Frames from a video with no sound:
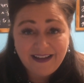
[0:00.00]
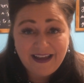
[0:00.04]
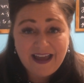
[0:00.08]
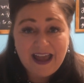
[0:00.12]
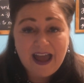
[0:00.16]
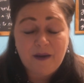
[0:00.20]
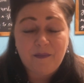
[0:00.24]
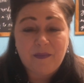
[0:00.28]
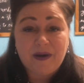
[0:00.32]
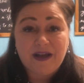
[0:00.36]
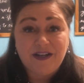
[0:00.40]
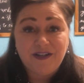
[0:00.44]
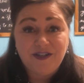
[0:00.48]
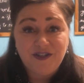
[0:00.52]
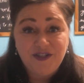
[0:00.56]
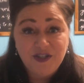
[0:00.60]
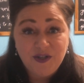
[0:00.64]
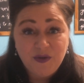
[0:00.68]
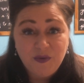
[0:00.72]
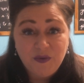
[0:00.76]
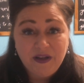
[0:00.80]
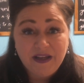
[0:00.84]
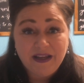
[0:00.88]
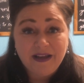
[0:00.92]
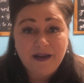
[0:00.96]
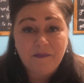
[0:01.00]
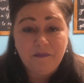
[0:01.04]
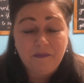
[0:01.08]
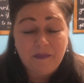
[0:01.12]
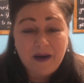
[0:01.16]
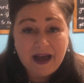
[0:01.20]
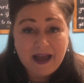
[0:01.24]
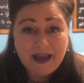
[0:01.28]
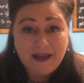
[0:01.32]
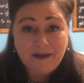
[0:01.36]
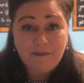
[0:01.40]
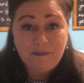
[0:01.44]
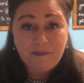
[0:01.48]
Am I doing
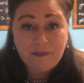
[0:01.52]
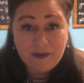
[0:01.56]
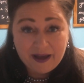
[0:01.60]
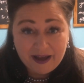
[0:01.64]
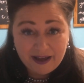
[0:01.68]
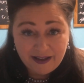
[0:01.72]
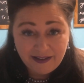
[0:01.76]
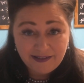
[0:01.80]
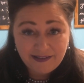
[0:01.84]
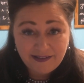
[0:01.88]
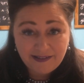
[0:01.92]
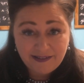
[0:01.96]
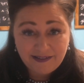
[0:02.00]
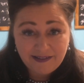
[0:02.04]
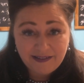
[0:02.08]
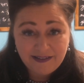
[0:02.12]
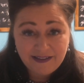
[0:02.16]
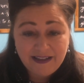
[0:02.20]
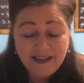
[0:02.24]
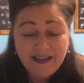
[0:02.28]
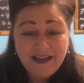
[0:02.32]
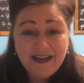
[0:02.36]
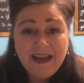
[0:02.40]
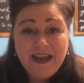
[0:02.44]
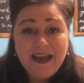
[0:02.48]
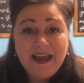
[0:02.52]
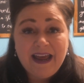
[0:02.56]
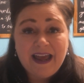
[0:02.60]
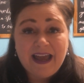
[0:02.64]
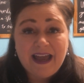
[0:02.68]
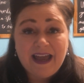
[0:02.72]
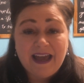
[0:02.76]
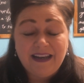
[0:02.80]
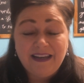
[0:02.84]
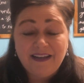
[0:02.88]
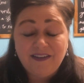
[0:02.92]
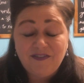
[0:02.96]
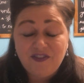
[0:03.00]
my best?
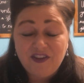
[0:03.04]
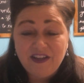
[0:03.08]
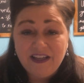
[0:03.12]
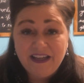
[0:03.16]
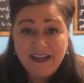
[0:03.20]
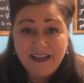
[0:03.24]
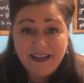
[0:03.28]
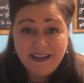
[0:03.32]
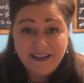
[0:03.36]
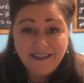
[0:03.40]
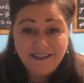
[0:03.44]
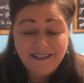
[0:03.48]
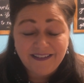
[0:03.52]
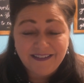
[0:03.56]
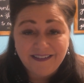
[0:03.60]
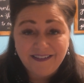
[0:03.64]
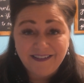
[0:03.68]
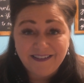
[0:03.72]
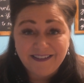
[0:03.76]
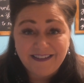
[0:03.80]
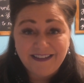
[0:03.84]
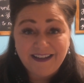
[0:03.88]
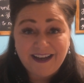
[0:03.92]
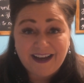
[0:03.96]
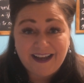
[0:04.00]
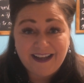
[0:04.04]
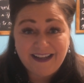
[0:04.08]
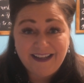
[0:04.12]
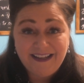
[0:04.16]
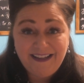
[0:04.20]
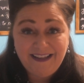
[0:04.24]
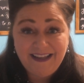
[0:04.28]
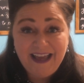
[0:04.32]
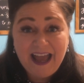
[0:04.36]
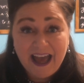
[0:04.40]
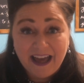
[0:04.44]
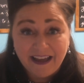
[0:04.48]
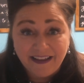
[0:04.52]
And if the answer is not
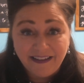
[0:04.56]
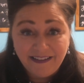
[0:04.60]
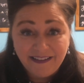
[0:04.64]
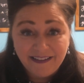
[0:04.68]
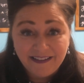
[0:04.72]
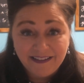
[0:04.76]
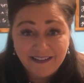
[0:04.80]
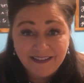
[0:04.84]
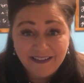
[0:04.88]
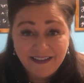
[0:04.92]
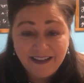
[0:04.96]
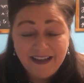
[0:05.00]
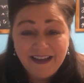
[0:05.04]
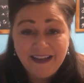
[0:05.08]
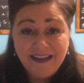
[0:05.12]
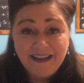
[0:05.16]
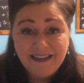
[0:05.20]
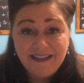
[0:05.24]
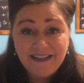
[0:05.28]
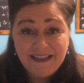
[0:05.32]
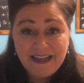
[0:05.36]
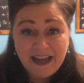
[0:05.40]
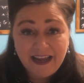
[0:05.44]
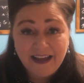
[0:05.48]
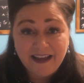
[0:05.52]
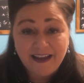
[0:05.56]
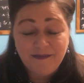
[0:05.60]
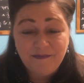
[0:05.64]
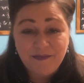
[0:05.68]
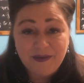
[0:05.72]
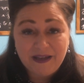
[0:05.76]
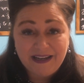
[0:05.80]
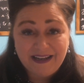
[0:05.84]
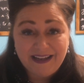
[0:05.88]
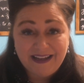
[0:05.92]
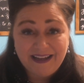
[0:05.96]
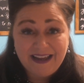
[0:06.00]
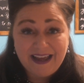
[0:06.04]
yes, take a
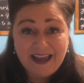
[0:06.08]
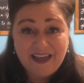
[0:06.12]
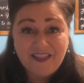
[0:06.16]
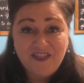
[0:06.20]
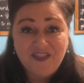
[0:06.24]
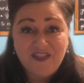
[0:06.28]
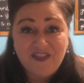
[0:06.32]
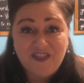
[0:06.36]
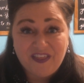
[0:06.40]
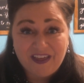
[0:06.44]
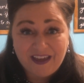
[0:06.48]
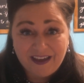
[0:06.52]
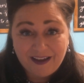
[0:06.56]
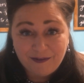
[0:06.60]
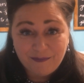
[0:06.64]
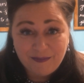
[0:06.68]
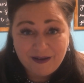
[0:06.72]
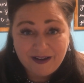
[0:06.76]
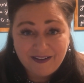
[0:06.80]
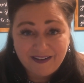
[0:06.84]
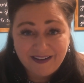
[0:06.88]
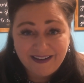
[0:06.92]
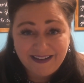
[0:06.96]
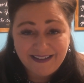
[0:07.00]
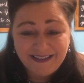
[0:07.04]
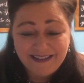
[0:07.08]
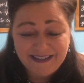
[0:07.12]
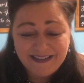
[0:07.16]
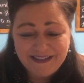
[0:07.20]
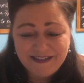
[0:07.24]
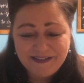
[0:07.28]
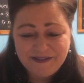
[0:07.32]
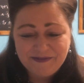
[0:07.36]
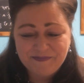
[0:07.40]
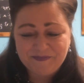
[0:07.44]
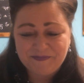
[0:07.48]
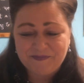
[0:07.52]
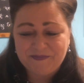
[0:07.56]
minute and think about it.
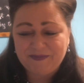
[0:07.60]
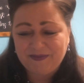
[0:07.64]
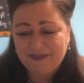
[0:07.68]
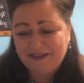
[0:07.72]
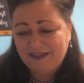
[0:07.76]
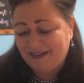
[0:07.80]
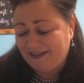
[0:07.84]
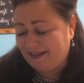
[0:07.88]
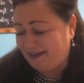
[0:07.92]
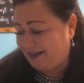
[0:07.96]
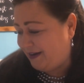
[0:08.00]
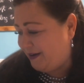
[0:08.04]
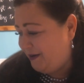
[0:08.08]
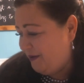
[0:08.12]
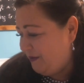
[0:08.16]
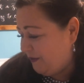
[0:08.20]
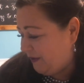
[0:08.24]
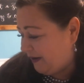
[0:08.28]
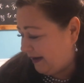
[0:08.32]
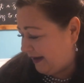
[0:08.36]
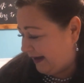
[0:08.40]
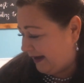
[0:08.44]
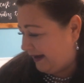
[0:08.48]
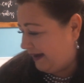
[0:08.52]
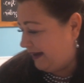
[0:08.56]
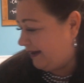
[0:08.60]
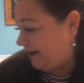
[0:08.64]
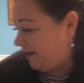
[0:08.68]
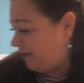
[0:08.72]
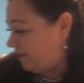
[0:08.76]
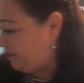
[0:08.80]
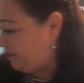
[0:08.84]
Okay,